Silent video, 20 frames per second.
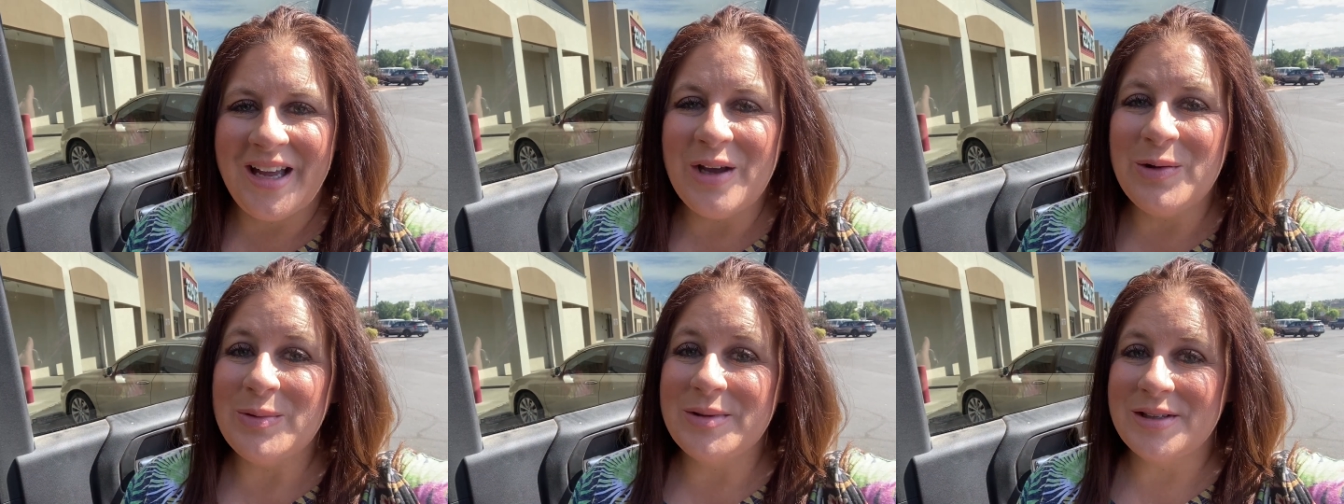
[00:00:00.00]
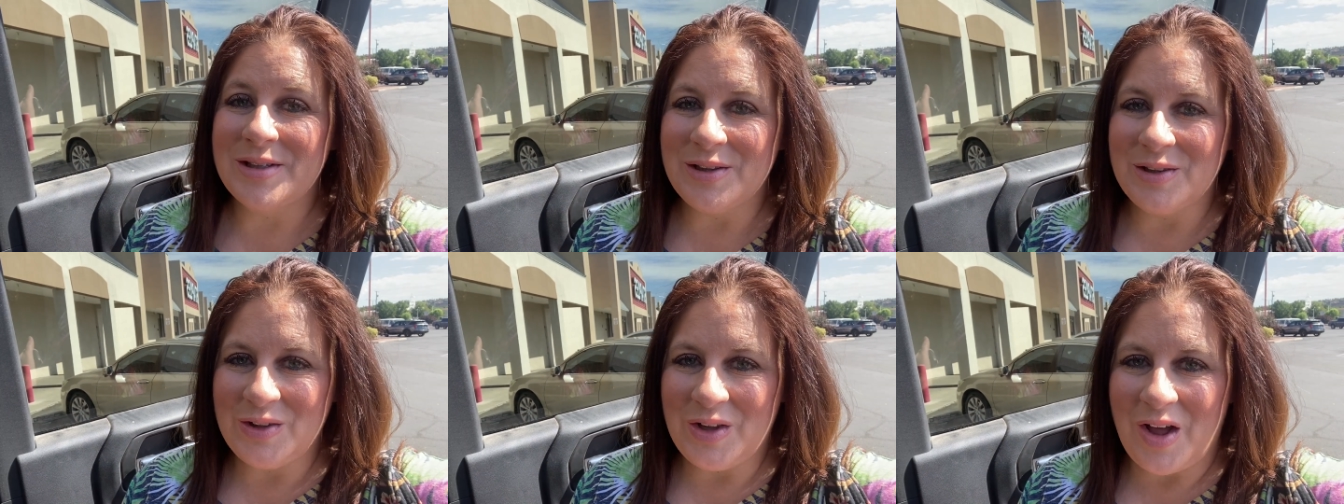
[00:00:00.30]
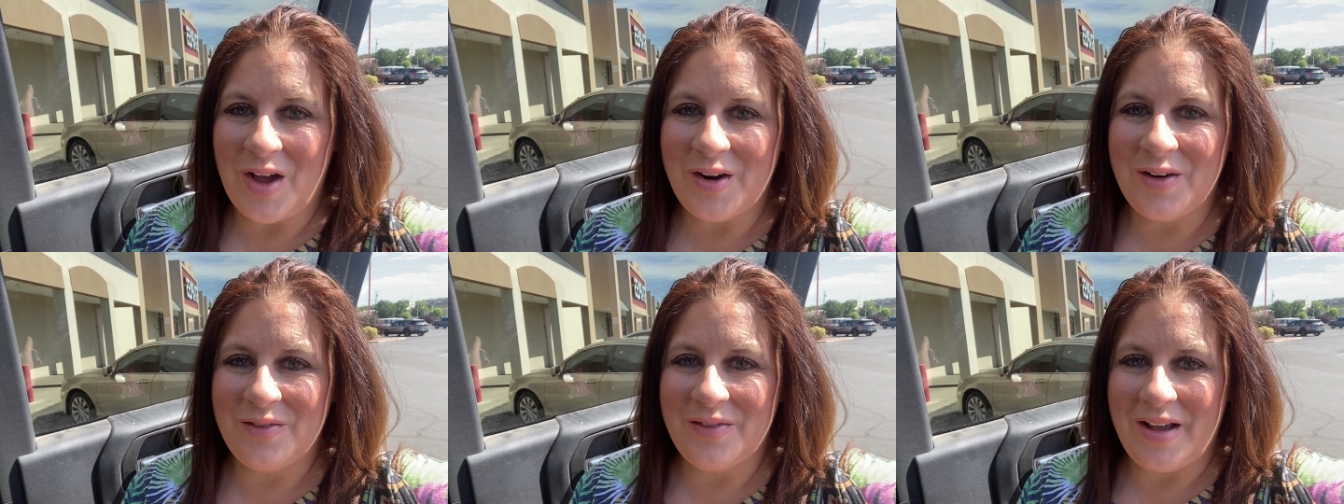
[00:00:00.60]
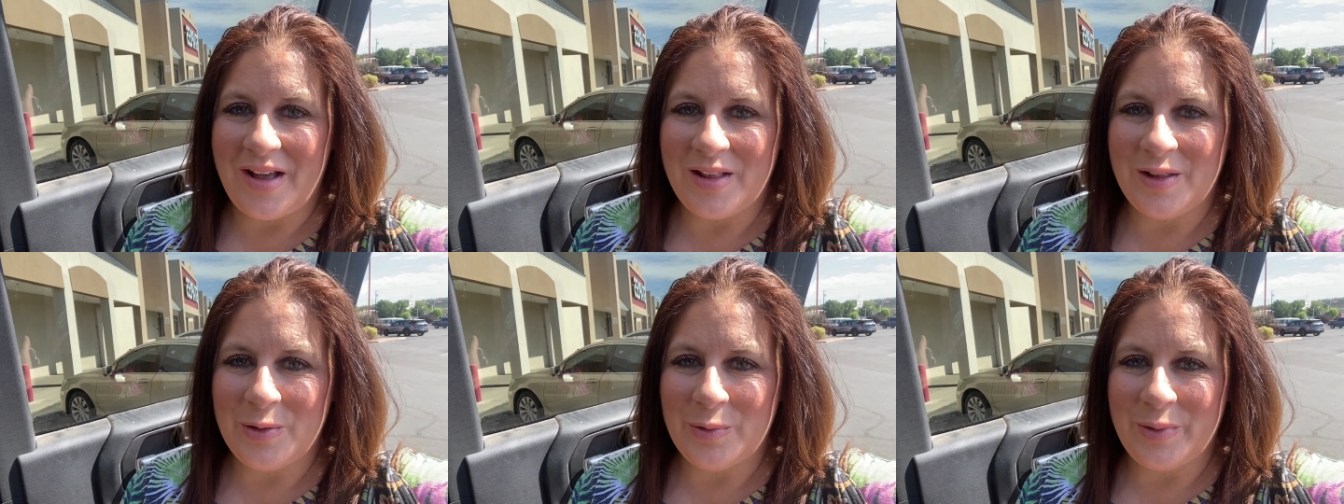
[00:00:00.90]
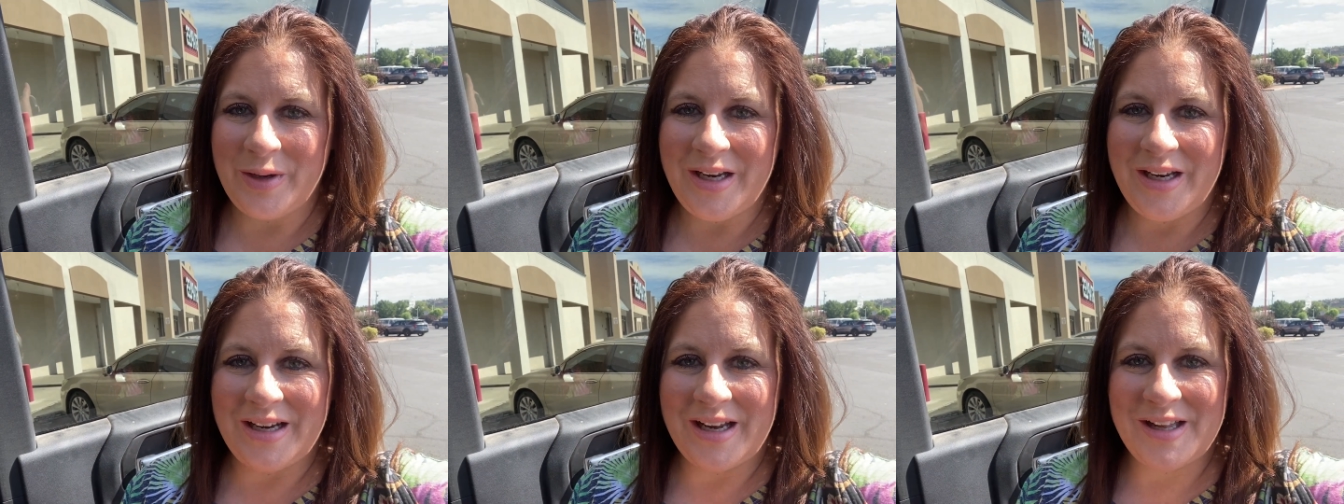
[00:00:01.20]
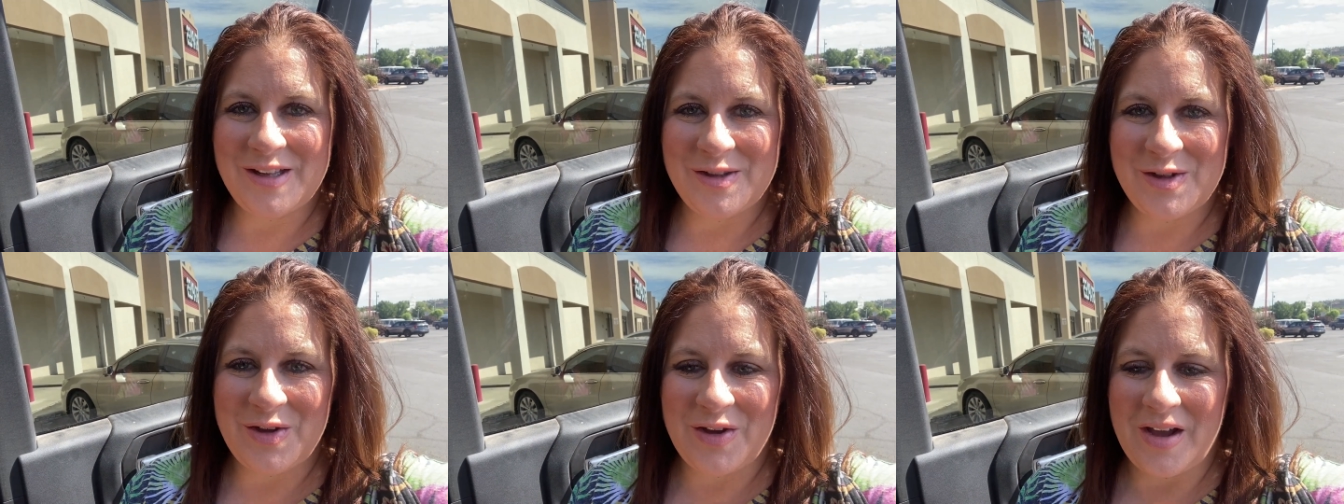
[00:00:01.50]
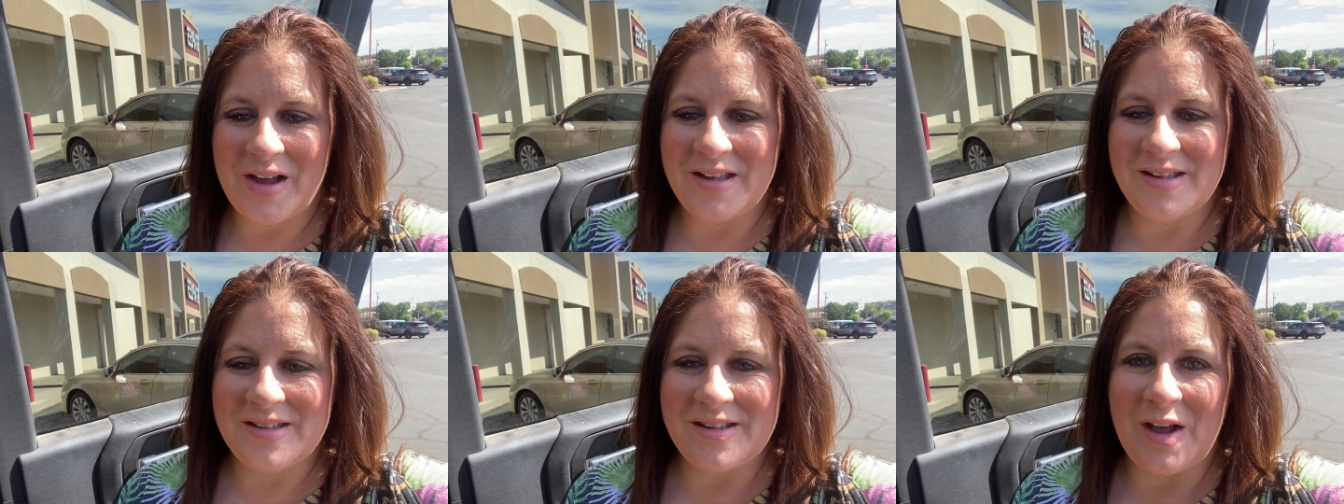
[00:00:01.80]
It was a lot of Halloween as you
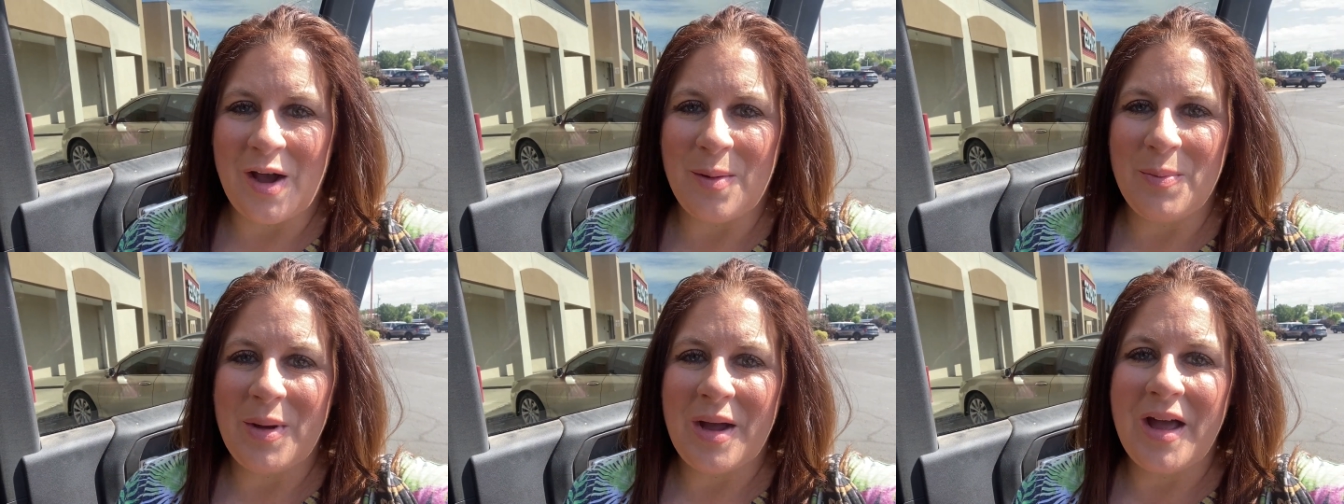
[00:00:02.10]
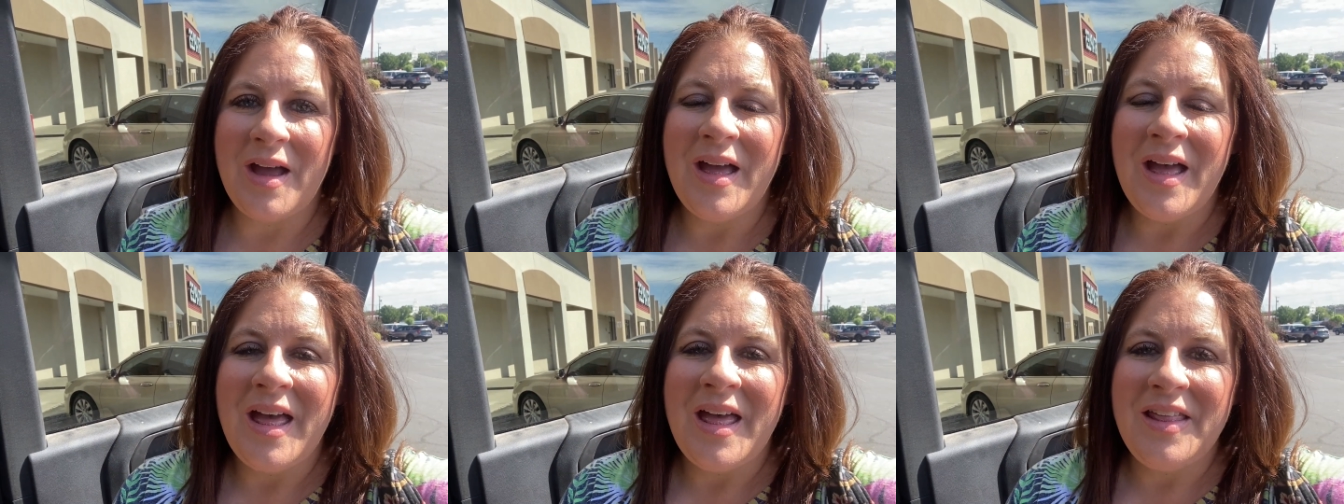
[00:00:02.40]
guys saw, but